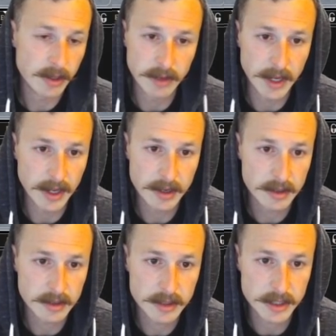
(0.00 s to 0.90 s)
land,
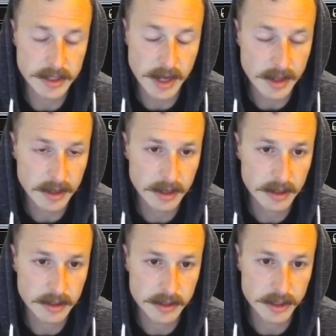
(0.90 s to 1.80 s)
just nothing,
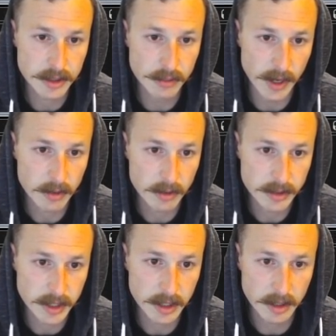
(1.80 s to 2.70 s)
just 2 Rancors in
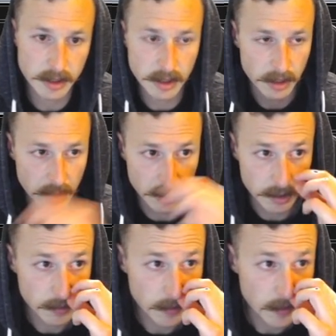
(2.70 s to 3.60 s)
hand.
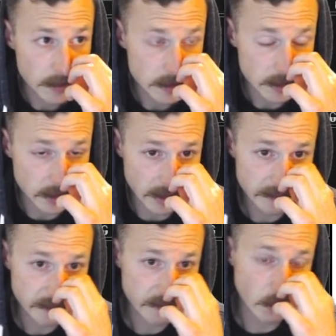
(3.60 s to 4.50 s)
See, they're at
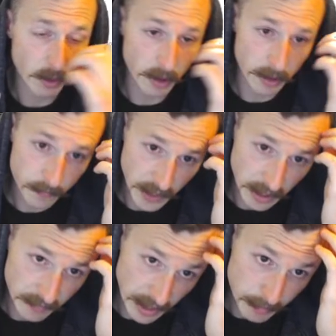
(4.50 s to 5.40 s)
4, and I have
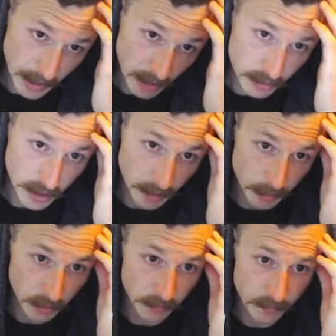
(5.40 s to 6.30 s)
8 power
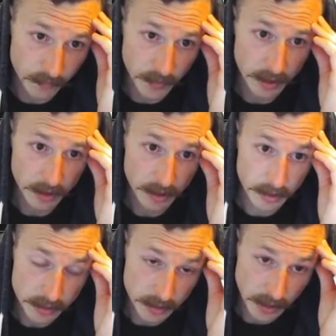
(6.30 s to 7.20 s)
trample.
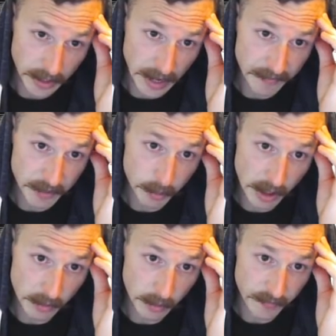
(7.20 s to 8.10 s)
So yeah, they have to block
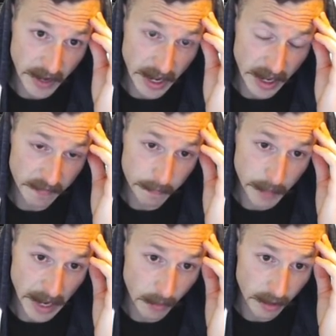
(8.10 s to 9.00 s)
with 5
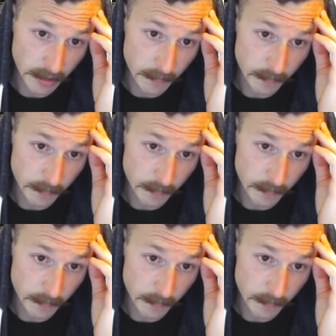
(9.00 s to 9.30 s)
power.